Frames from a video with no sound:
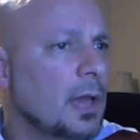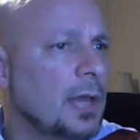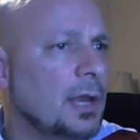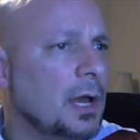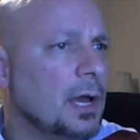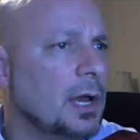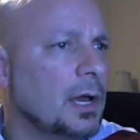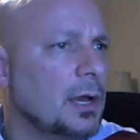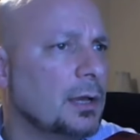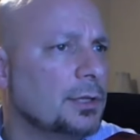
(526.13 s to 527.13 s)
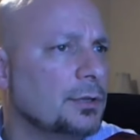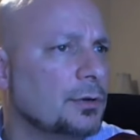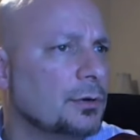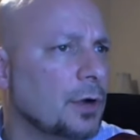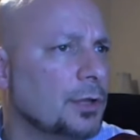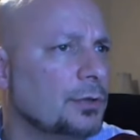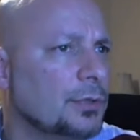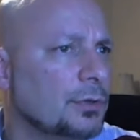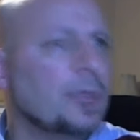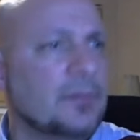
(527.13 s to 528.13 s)
And uh, you're are you
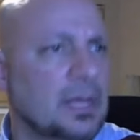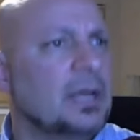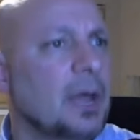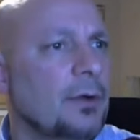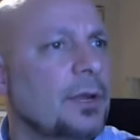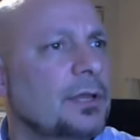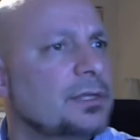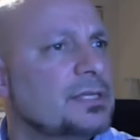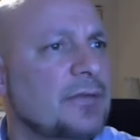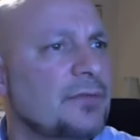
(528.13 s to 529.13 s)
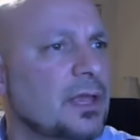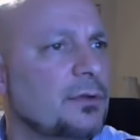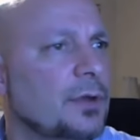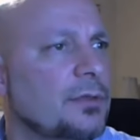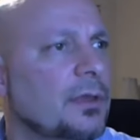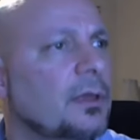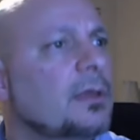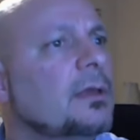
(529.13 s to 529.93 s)
you're living in it now, right? It's not vacant or anything.